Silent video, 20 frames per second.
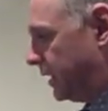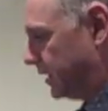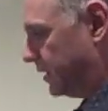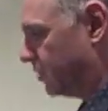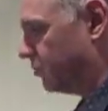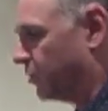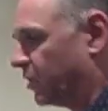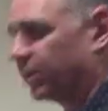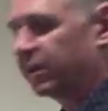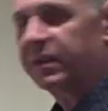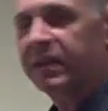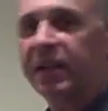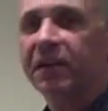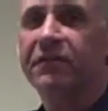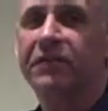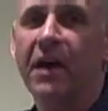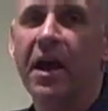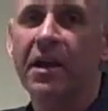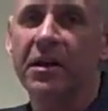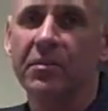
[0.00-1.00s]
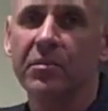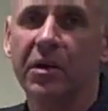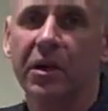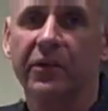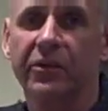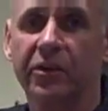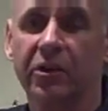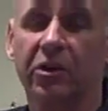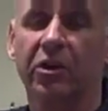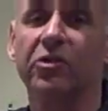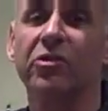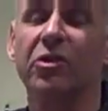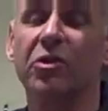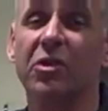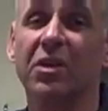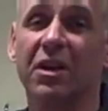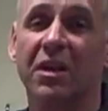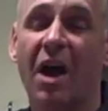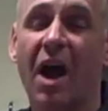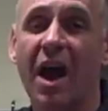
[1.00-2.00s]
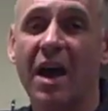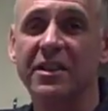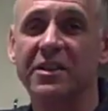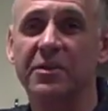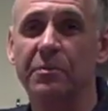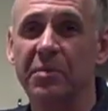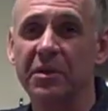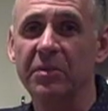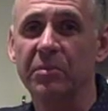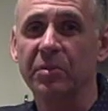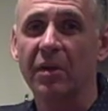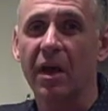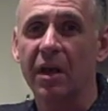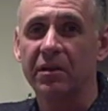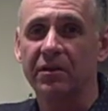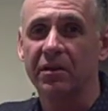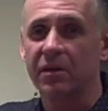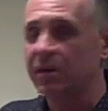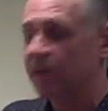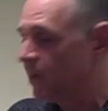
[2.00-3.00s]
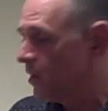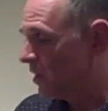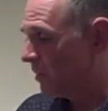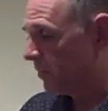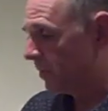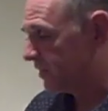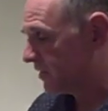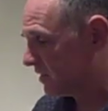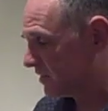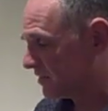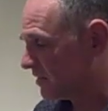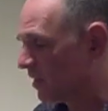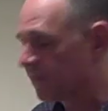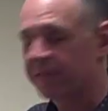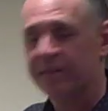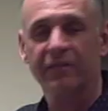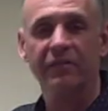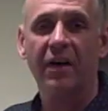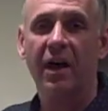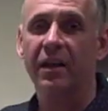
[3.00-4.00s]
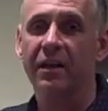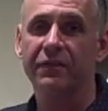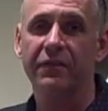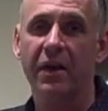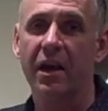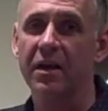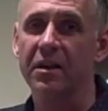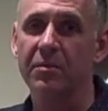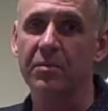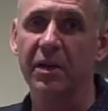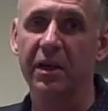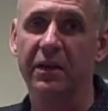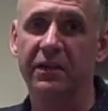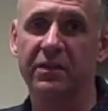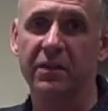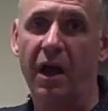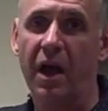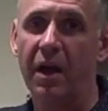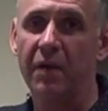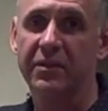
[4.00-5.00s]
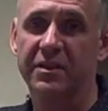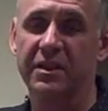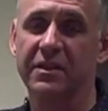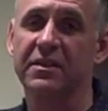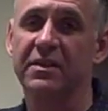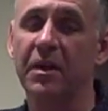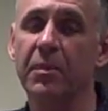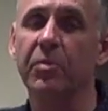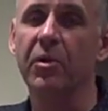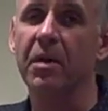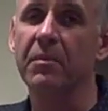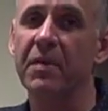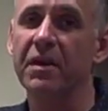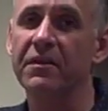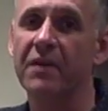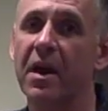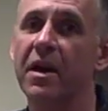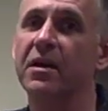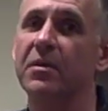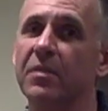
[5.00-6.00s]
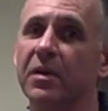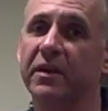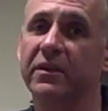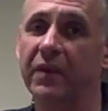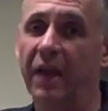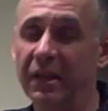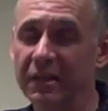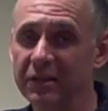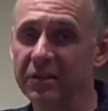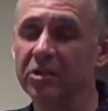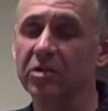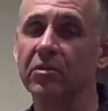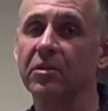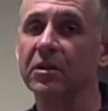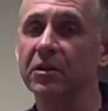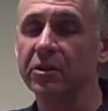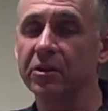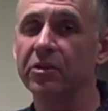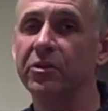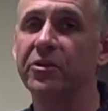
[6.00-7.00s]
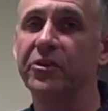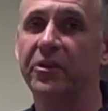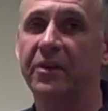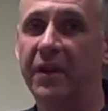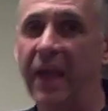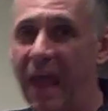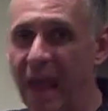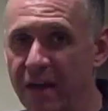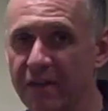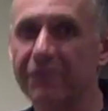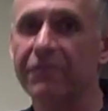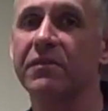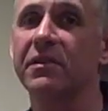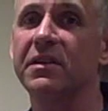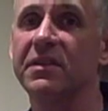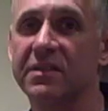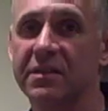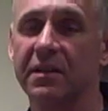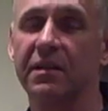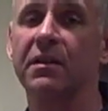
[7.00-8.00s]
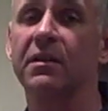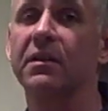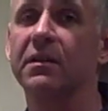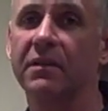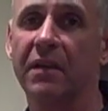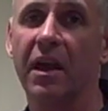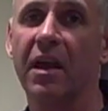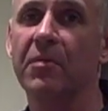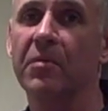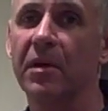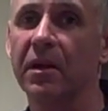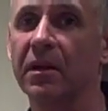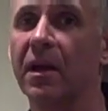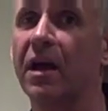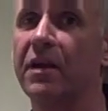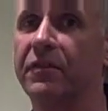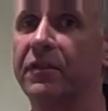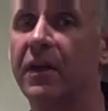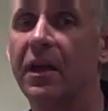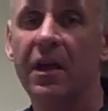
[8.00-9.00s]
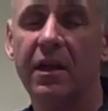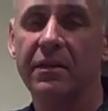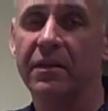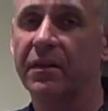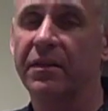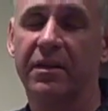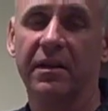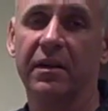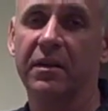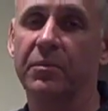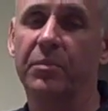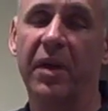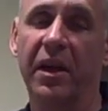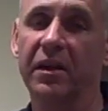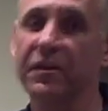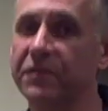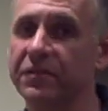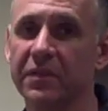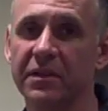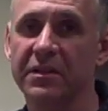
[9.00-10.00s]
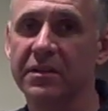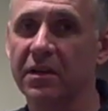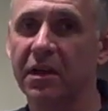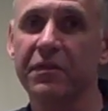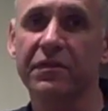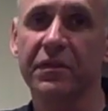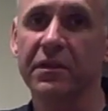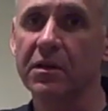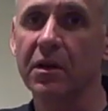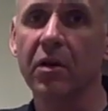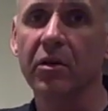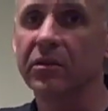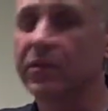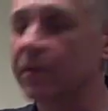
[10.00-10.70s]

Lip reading: you really need a Vitamix. You can do it in a high-speed blender, but there's nothing like Vitamix. Since I bought my Vitamix, I literally use it every single day of my life. The thing paid for itself in no